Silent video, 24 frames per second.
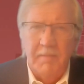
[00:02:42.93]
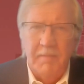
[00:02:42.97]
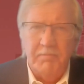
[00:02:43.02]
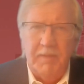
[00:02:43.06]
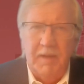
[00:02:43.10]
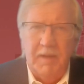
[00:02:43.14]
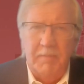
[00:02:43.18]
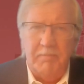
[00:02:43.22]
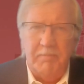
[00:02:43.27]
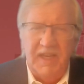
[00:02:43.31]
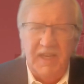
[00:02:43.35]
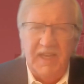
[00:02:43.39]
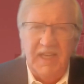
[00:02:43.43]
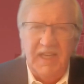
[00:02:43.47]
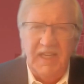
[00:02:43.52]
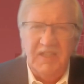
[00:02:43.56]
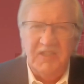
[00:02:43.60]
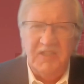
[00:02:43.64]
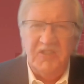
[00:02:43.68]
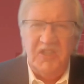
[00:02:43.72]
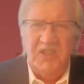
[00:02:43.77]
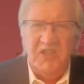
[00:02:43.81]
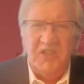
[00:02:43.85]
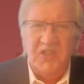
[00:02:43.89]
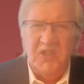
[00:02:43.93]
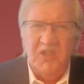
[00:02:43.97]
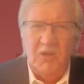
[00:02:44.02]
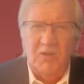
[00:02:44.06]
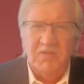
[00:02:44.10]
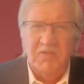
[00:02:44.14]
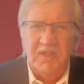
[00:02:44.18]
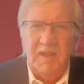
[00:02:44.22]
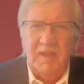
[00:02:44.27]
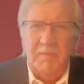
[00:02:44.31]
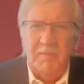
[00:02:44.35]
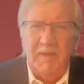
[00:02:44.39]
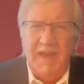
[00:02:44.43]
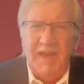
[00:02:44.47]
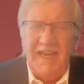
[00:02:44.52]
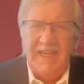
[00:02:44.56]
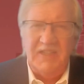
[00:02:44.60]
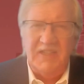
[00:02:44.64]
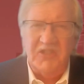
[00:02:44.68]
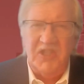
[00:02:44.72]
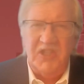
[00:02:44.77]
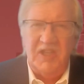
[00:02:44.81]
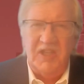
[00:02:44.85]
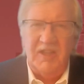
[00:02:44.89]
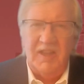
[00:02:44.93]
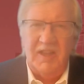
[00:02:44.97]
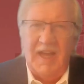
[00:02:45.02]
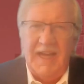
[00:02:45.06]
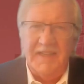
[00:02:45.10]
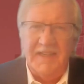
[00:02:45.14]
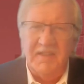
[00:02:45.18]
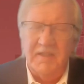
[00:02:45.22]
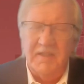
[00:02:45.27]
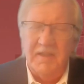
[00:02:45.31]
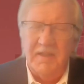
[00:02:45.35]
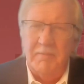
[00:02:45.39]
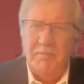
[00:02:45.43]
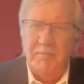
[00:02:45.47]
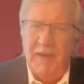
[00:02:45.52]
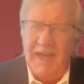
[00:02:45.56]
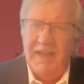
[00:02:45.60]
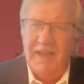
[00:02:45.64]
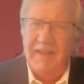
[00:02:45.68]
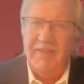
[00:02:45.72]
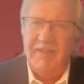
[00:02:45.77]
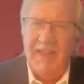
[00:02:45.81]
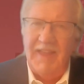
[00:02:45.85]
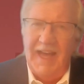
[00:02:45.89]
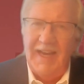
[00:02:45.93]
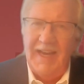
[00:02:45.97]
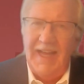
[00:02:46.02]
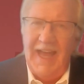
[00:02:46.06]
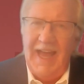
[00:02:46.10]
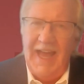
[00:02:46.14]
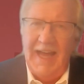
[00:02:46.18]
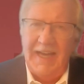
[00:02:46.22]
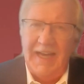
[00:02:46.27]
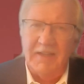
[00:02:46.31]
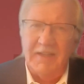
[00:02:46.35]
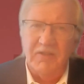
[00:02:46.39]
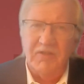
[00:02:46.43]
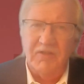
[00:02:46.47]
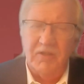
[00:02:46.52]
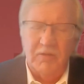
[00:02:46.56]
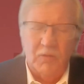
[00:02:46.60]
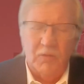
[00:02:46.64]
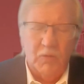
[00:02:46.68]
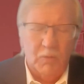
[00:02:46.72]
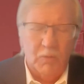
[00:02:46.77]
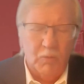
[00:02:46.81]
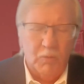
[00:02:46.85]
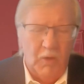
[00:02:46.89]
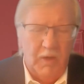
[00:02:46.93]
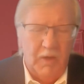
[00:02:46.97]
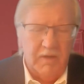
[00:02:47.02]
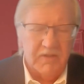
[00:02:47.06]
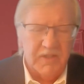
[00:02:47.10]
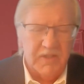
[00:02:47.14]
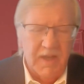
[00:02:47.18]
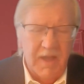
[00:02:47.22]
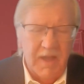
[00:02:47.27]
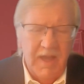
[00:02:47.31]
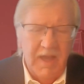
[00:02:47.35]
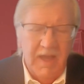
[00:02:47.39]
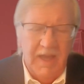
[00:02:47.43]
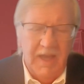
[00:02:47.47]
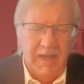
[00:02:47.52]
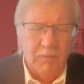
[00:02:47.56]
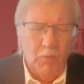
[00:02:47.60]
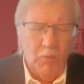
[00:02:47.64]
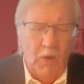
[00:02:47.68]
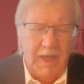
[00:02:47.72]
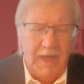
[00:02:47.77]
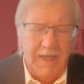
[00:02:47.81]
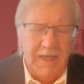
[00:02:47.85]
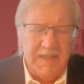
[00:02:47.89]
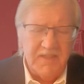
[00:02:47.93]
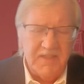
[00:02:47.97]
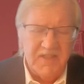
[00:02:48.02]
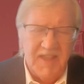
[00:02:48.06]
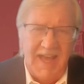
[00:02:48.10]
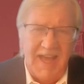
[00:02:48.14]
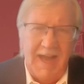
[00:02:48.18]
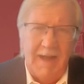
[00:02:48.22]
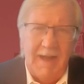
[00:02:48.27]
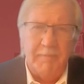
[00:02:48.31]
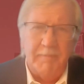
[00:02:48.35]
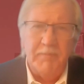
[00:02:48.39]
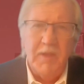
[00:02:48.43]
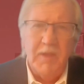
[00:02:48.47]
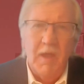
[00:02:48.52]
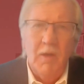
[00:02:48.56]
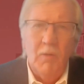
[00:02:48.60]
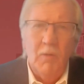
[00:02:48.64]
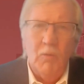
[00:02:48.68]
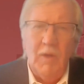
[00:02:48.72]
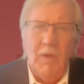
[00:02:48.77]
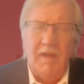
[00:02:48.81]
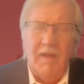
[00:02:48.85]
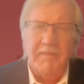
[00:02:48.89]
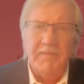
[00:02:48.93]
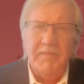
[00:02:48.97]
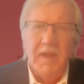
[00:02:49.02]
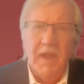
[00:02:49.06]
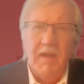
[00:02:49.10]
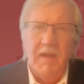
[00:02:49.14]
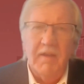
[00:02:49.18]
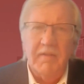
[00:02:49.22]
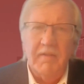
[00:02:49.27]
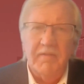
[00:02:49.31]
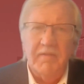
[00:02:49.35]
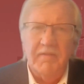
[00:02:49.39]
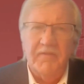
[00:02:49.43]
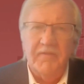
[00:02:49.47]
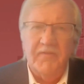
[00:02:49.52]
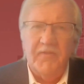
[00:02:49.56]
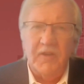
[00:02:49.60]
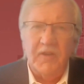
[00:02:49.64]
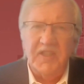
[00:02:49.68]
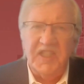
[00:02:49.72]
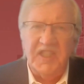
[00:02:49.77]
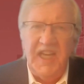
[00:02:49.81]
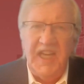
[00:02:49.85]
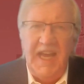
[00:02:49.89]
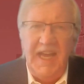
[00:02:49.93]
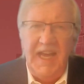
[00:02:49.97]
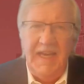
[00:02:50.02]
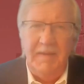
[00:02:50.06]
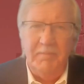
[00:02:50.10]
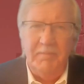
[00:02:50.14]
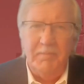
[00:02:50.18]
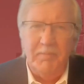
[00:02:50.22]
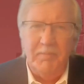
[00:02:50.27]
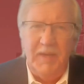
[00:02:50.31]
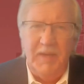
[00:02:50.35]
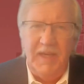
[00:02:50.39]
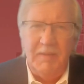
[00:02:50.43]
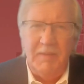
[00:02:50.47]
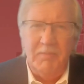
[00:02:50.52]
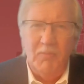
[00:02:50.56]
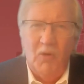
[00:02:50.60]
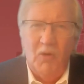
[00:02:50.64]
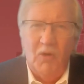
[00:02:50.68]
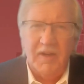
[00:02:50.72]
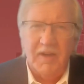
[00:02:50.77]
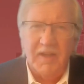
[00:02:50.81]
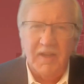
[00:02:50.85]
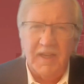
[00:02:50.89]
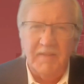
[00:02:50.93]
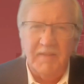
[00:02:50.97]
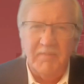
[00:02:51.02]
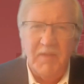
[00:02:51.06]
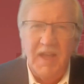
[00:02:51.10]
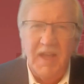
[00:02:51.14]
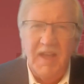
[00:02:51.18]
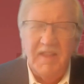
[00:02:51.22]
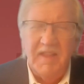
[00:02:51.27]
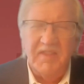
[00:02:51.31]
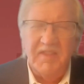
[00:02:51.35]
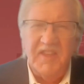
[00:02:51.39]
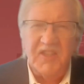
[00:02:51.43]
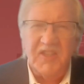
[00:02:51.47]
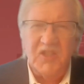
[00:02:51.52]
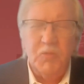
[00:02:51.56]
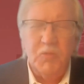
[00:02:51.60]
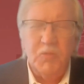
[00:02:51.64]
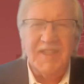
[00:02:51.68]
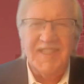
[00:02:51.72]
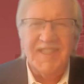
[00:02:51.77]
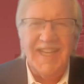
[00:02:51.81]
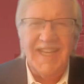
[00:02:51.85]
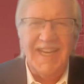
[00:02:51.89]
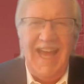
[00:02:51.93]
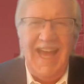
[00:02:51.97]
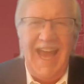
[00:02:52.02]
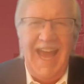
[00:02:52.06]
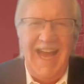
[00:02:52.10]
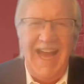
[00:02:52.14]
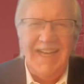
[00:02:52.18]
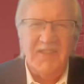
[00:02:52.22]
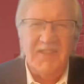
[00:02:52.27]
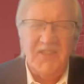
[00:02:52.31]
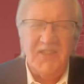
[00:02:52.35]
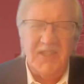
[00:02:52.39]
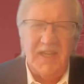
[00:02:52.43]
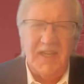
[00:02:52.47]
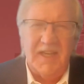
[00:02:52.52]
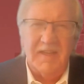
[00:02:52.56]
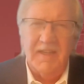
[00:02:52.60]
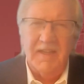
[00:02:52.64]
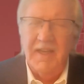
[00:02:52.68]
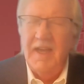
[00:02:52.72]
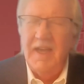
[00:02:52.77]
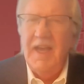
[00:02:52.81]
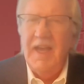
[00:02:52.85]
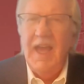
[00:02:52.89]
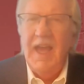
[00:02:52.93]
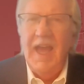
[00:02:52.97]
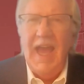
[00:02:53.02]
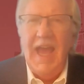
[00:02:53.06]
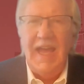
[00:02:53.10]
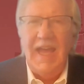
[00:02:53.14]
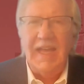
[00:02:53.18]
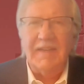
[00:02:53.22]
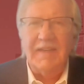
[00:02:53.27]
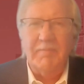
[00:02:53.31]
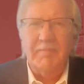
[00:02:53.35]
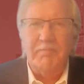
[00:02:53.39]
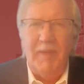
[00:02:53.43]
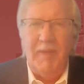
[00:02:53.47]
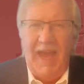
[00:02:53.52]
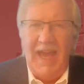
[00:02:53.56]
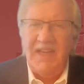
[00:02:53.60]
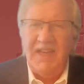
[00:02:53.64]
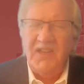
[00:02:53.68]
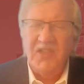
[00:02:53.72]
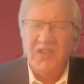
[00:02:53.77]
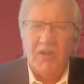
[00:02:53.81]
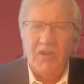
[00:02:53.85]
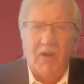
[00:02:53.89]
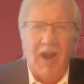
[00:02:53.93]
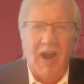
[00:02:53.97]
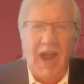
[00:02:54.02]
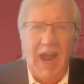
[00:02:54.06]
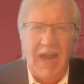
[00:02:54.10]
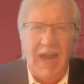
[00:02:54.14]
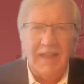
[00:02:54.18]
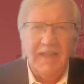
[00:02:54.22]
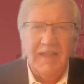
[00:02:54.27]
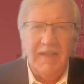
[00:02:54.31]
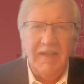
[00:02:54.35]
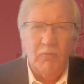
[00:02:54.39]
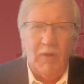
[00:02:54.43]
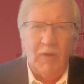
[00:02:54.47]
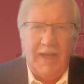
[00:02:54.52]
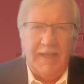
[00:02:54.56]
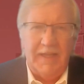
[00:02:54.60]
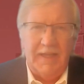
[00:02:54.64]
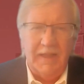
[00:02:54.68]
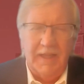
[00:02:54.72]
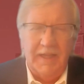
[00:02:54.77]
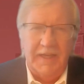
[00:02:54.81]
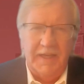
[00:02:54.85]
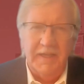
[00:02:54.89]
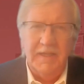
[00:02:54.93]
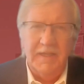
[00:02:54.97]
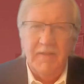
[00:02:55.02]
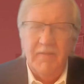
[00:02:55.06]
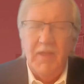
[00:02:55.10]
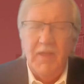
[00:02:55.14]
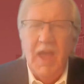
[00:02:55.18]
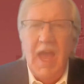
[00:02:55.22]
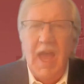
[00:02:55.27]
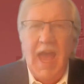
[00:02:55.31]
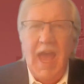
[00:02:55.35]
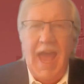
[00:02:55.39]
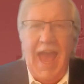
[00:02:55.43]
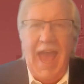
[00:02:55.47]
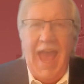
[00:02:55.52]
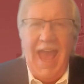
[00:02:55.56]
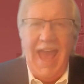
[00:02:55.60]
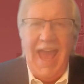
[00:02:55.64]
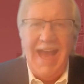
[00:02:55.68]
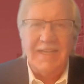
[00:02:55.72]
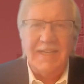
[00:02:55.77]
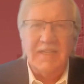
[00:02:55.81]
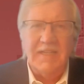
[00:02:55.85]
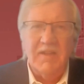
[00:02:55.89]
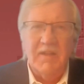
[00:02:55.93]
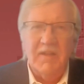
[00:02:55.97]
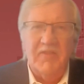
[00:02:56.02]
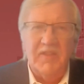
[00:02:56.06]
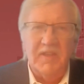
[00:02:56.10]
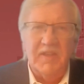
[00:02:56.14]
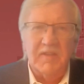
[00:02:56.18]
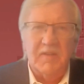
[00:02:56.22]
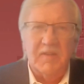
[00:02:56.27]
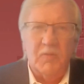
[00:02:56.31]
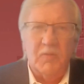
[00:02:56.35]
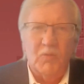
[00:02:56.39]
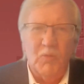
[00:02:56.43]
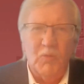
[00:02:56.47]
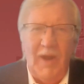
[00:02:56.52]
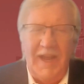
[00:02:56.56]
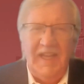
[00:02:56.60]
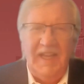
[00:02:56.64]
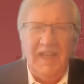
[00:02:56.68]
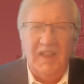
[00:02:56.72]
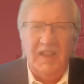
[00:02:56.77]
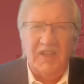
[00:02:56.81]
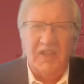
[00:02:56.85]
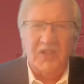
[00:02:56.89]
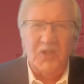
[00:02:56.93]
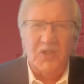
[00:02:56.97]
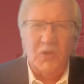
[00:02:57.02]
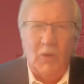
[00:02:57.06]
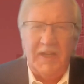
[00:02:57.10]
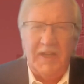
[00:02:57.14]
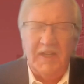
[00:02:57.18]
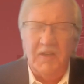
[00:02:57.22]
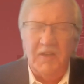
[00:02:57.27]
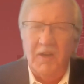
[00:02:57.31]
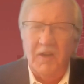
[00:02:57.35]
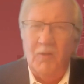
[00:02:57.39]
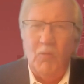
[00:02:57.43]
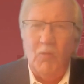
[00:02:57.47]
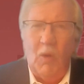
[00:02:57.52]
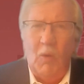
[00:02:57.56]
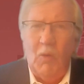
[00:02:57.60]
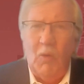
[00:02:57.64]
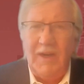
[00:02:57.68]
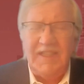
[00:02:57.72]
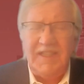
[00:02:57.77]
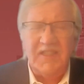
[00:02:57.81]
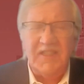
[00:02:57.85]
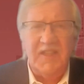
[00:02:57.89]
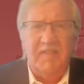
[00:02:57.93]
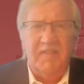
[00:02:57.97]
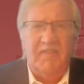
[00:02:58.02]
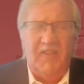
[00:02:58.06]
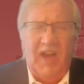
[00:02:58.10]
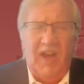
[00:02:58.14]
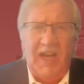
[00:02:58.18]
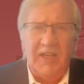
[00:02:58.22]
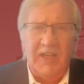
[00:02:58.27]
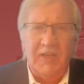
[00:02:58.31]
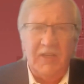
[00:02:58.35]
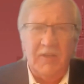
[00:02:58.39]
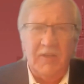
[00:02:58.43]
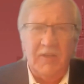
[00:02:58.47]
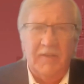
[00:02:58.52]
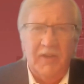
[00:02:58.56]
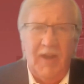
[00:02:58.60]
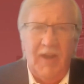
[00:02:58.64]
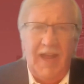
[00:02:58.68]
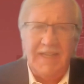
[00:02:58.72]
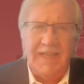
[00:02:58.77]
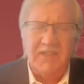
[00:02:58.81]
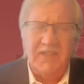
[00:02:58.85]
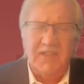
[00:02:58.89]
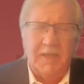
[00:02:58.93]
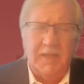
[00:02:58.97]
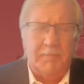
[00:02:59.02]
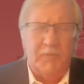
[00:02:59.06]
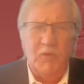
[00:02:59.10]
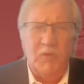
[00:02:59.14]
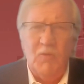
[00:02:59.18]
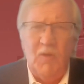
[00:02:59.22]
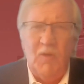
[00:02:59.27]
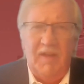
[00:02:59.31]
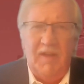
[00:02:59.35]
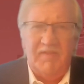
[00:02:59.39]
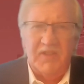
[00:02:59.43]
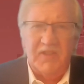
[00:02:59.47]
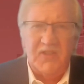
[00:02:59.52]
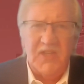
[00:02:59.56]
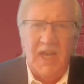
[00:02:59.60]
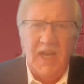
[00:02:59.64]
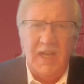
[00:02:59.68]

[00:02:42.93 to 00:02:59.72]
But because she sold to the bank and she lied to the bank, that added to her woes. And why is that? Well, for JPMorgan, this was an asset, and banks are highly regulated, and the regulators want to know, well, what is the value of your asset? You have this